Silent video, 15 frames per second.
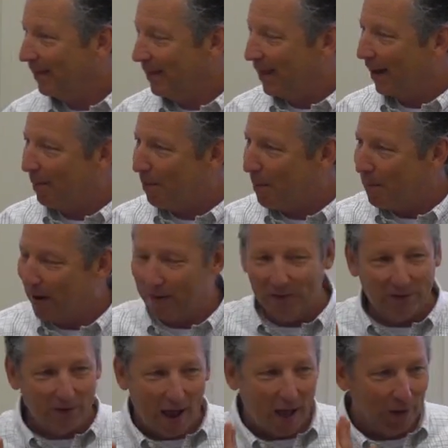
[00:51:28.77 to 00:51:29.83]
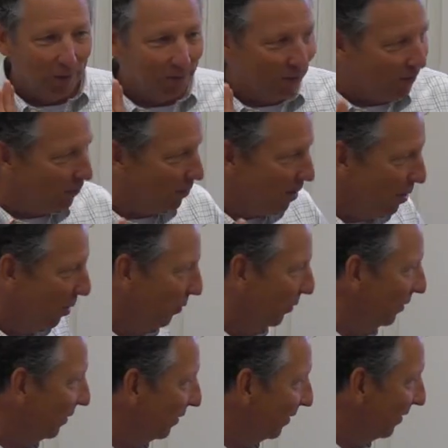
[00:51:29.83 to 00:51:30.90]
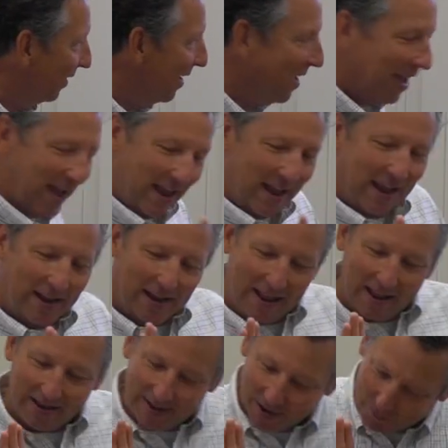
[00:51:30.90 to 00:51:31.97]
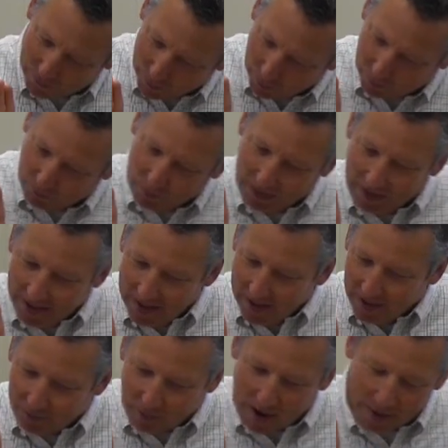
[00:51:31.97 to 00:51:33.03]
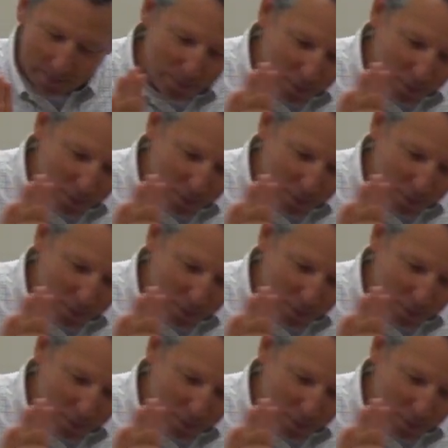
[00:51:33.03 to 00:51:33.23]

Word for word: You got to prepare the child for the road. And, and, and therefore, as we try to